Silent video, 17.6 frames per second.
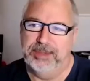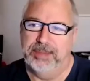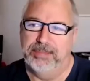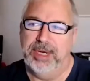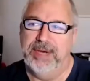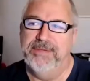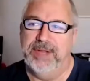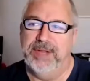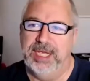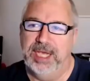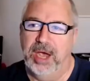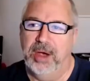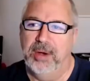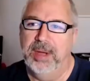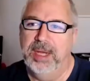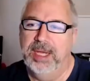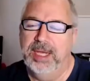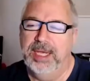to briefly
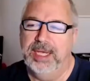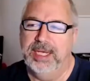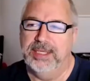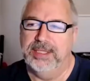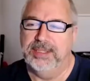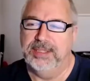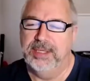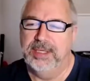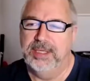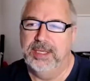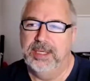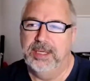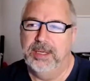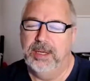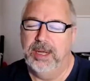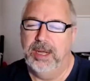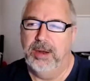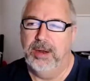go is
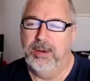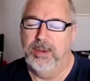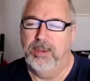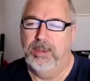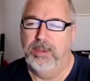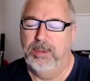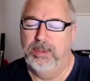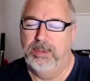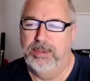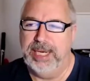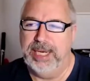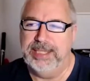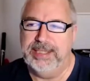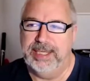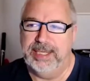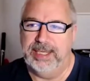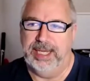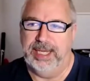
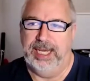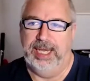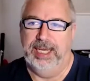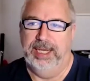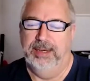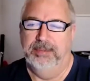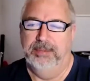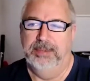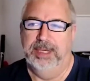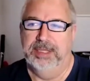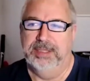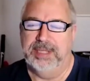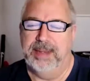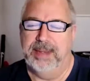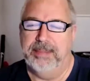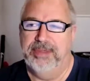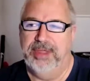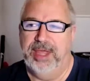recently with
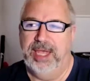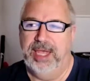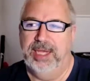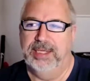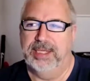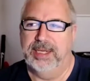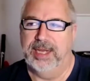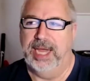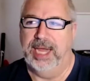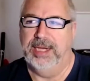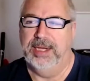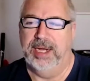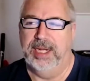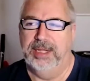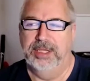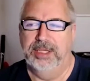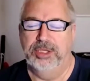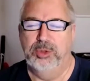some things like
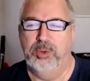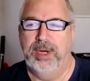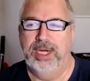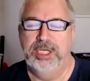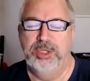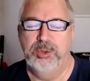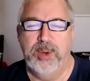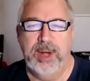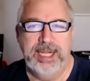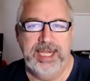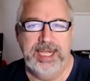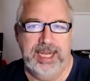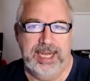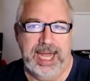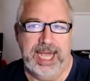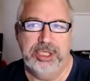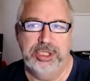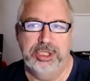on the 2020
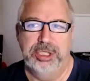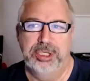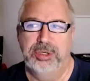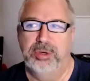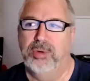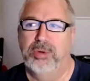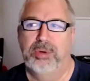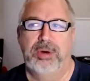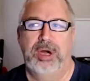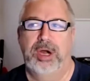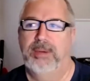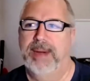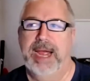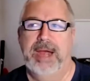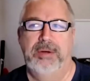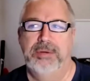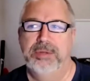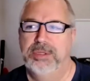election or
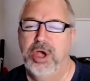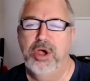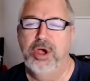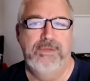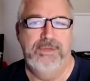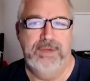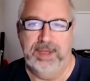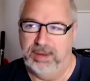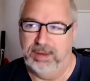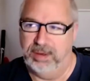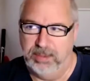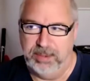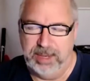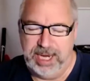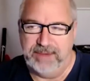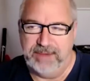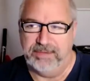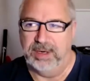around COVID or
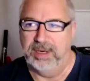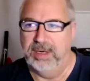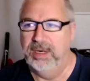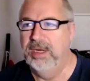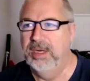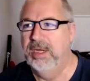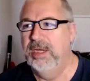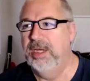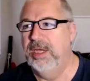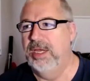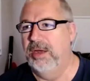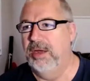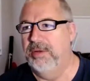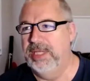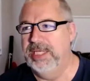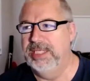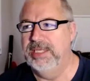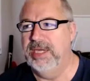whatever, you
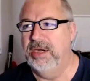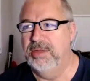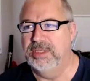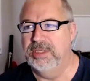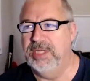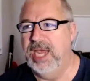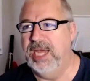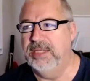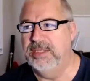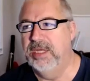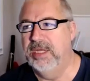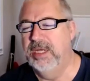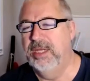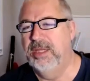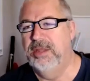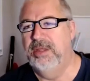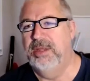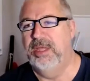know, at least here in the states,
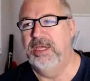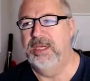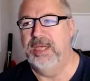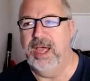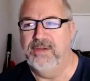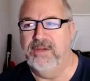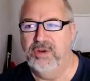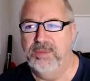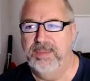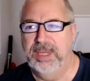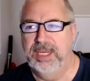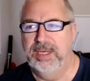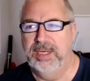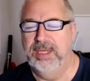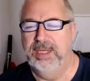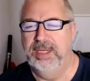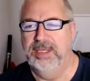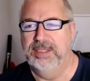the
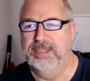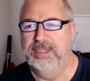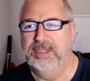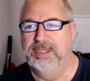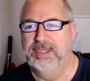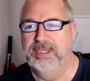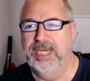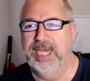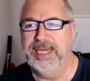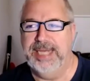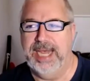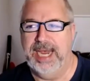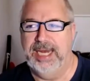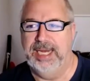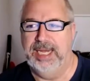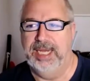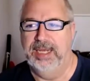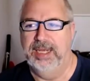government is
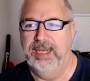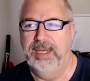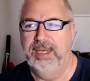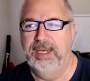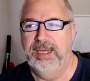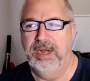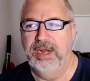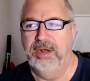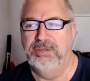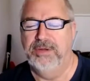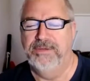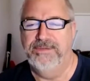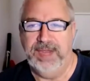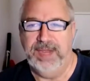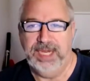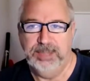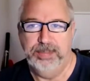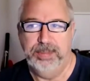dictating, you know, to
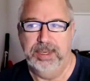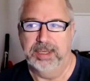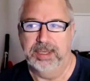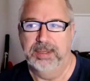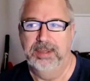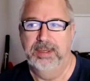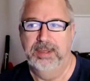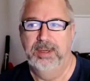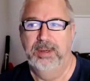Facebook